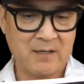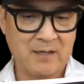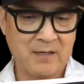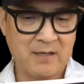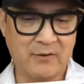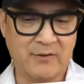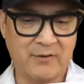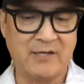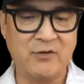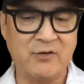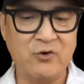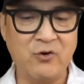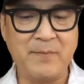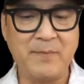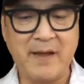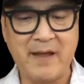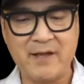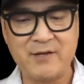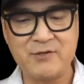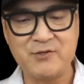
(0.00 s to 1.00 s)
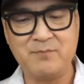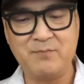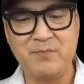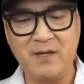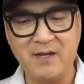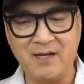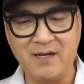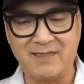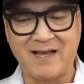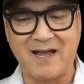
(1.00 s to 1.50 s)
Now, can you imagine
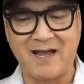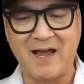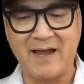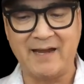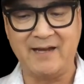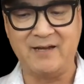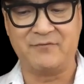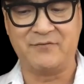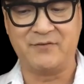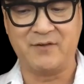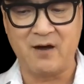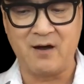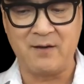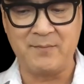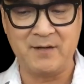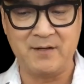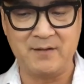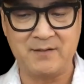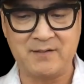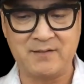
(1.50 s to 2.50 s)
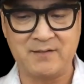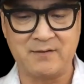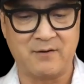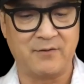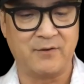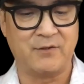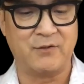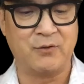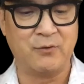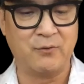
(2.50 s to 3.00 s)
being at the height of dominance on
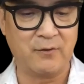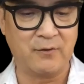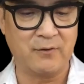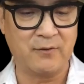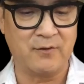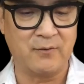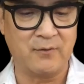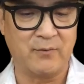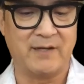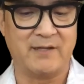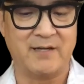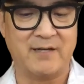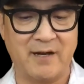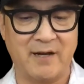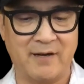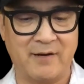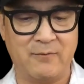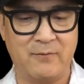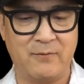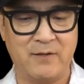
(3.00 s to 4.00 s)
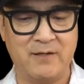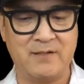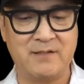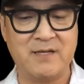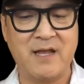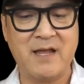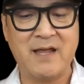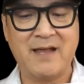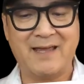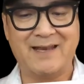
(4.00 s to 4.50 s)
the tour the way Tiger was
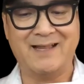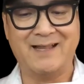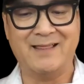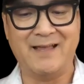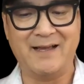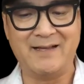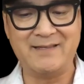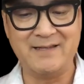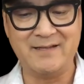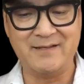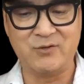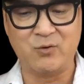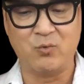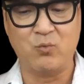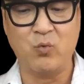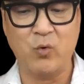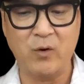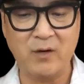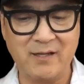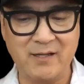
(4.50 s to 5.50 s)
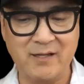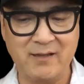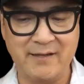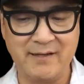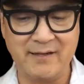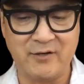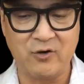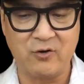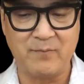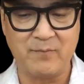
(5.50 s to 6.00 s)
and electing to willingly
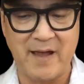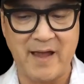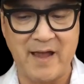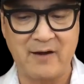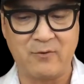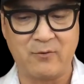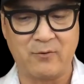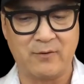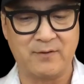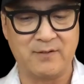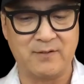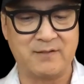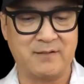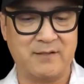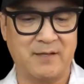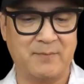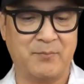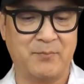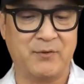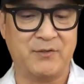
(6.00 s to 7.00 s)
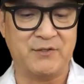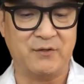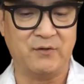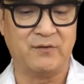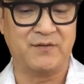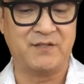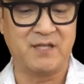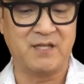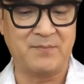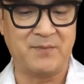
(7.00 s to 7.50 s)
go backwards in pursuit
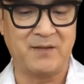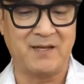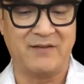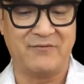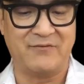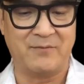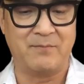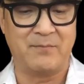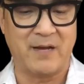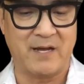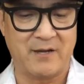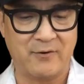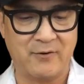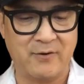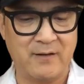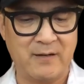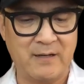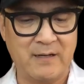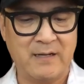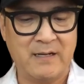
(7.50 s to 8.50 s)
of something even better?